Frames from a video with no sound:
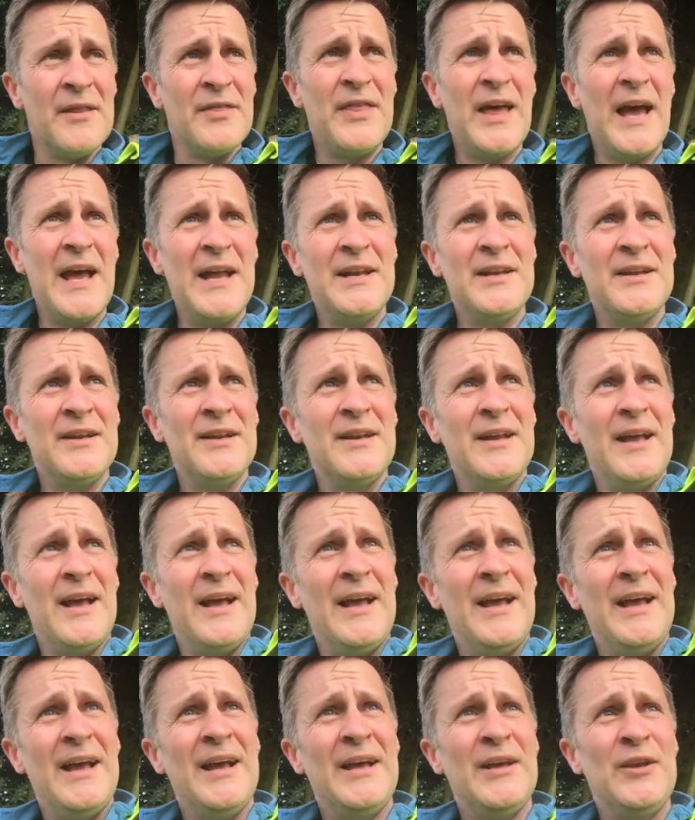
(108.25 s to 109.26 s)
then
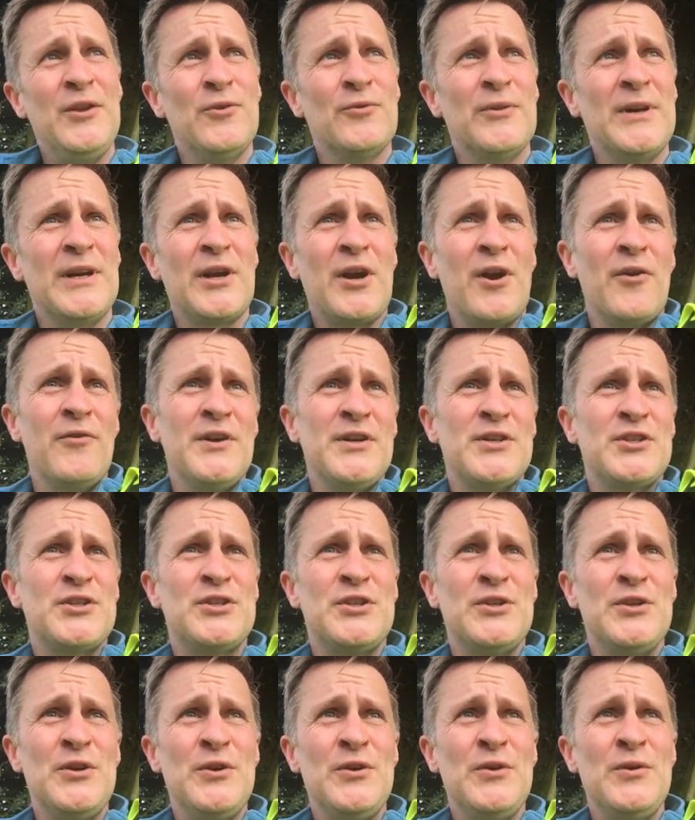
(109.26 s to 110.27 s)
you're encouraged
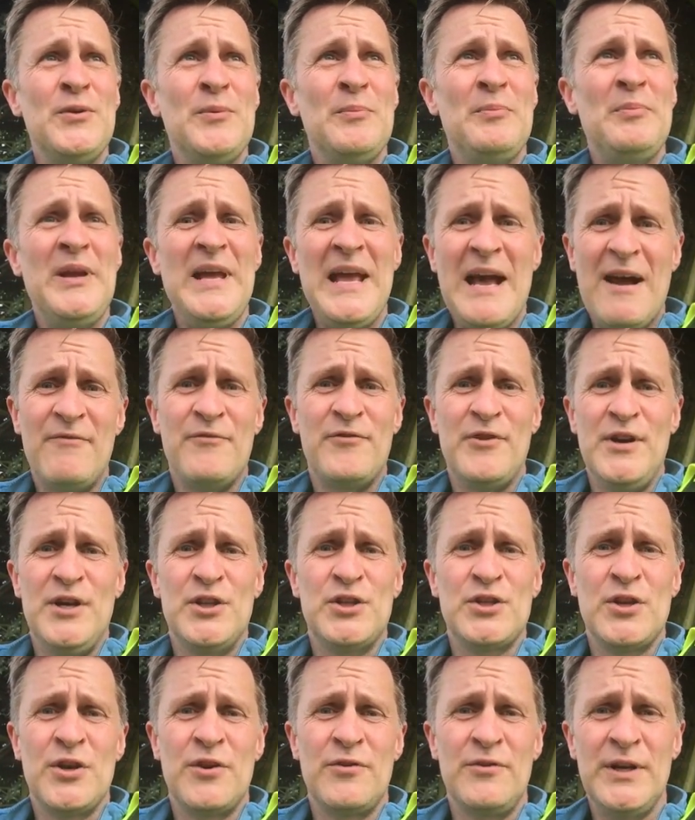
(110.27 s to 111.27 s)
to be
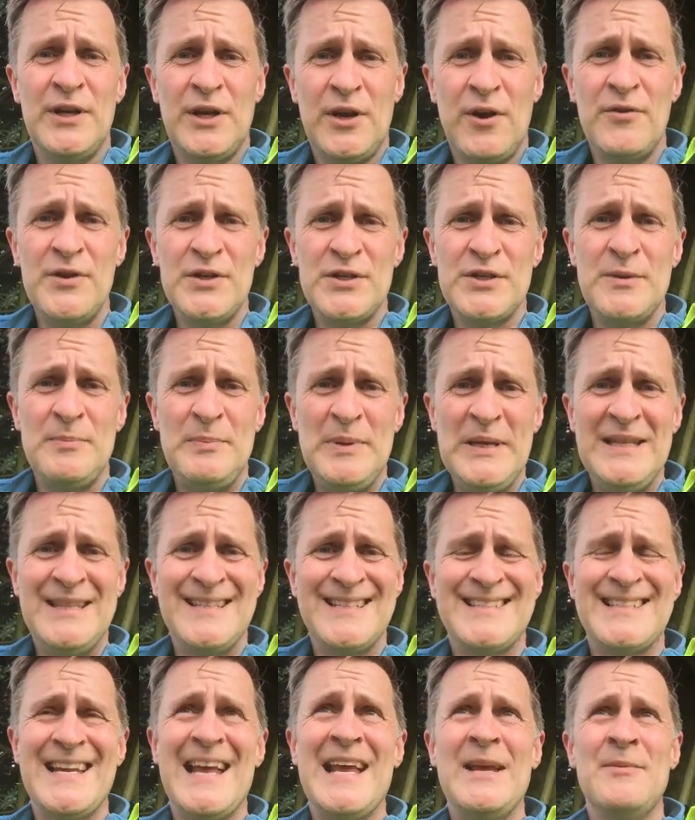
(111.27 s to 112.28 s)
average. You're encouraged to be
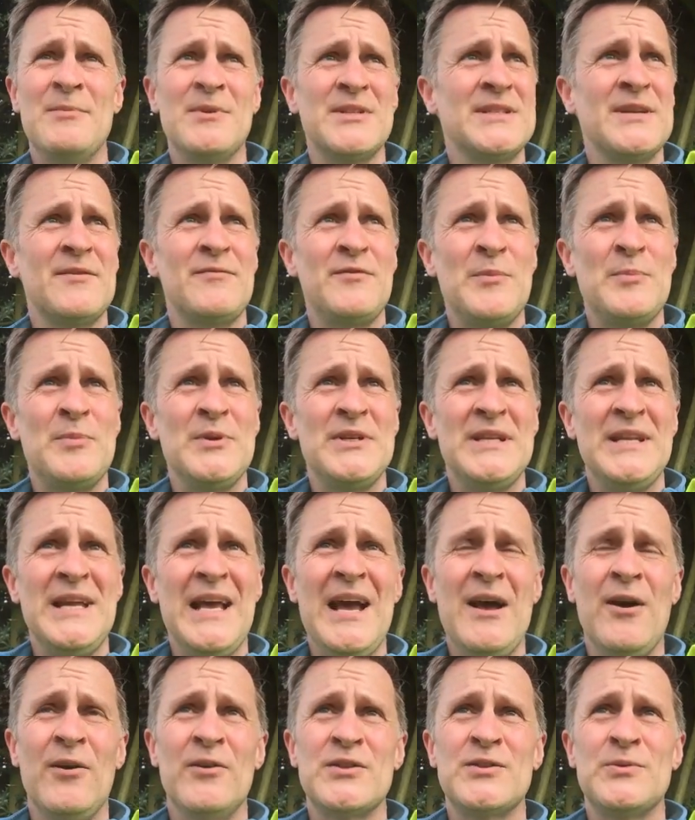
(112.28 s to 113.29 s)
the same as everybody
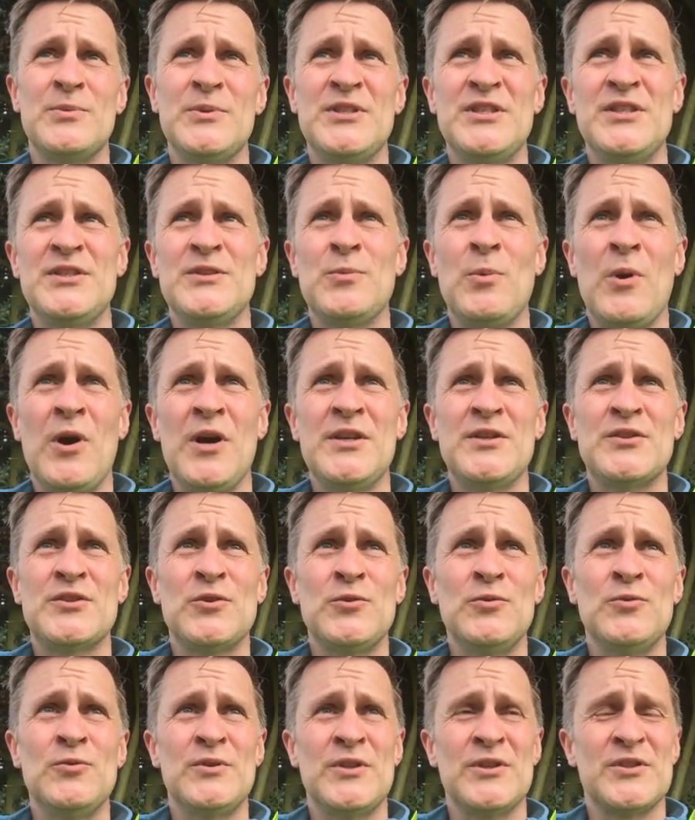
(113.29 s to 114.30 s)
else, which is why
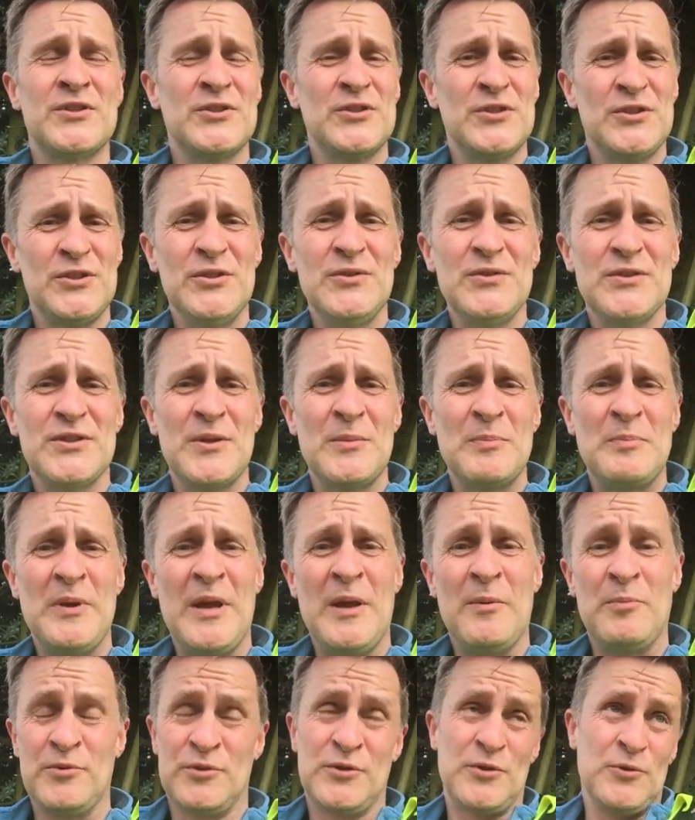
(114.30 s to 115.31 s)
school doesn't suit some
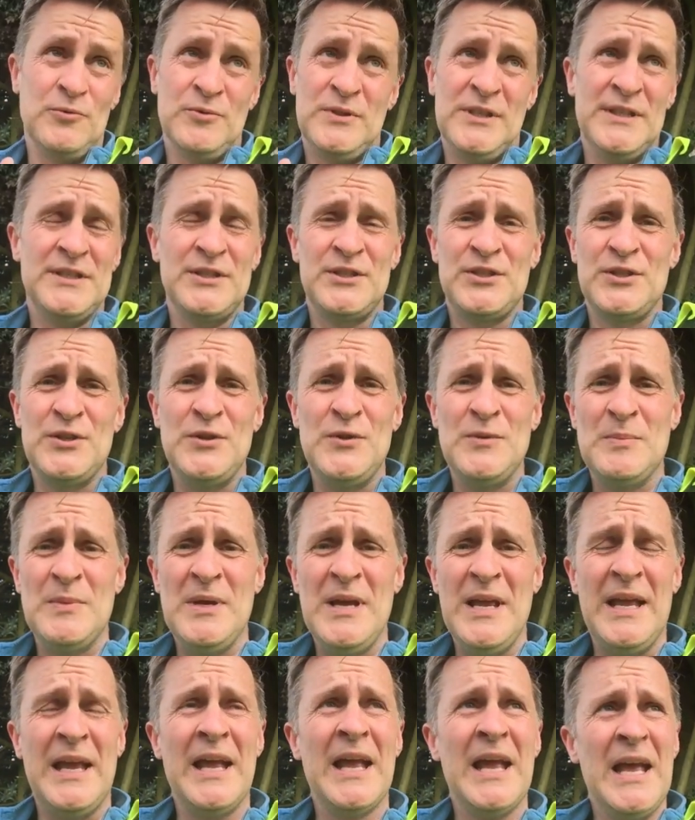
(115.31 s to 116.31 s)
people. School didn't suit
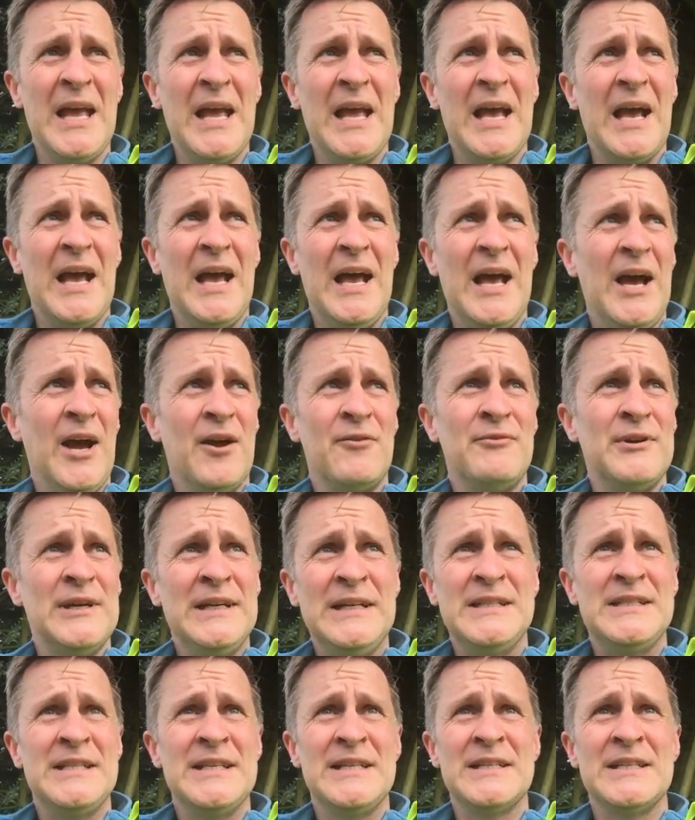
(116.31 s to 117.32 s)
me. I
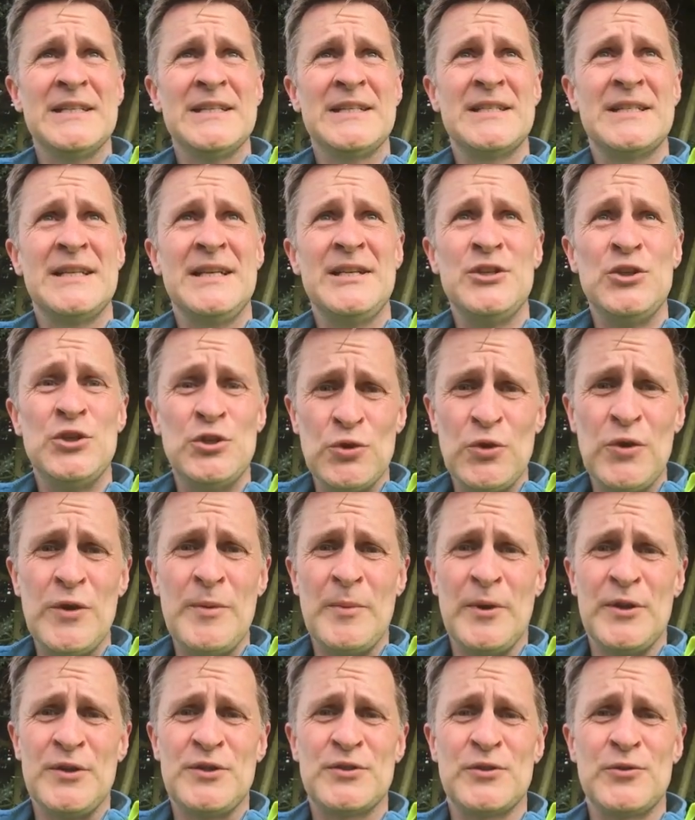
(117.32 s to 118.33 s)
really didn't enjoy
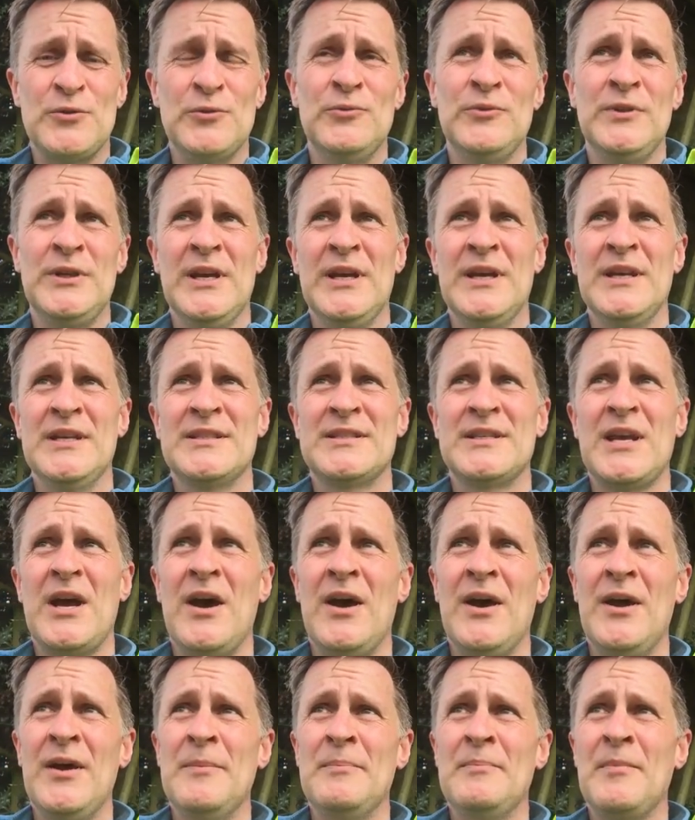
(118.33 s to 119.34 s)
my school years.
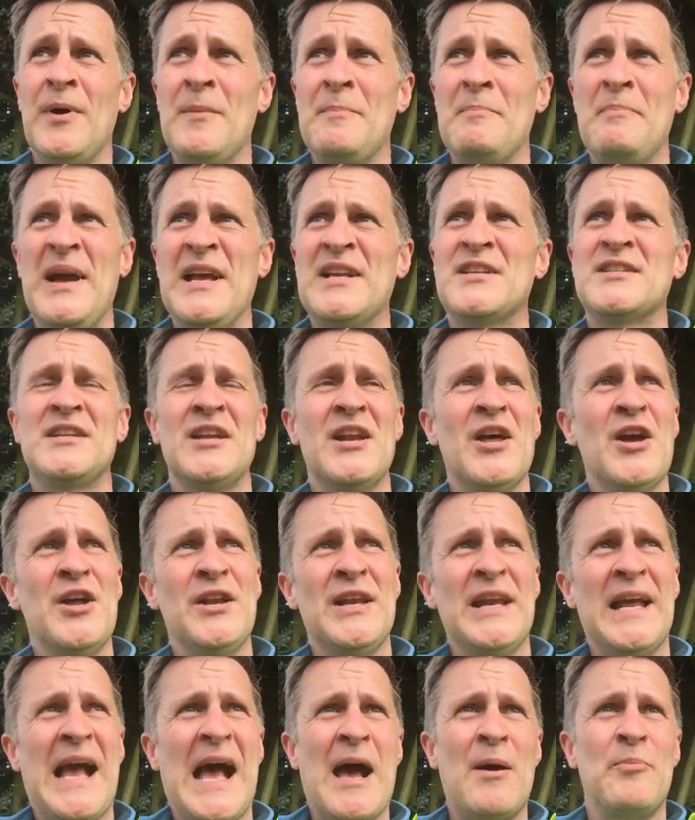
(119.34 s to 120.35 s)
My best
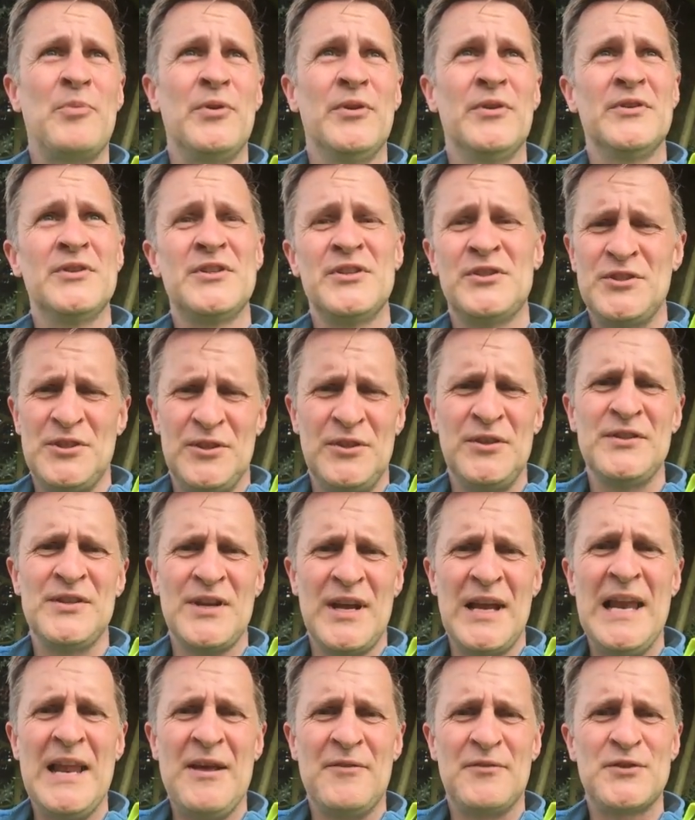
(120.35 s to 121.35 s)
learning happened as soon as
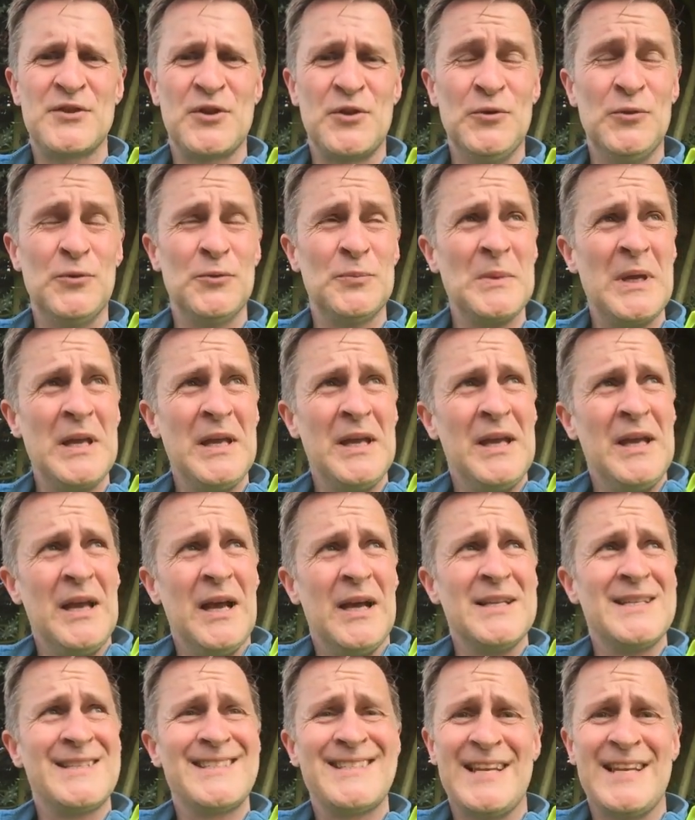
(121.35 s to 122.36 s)
I left school and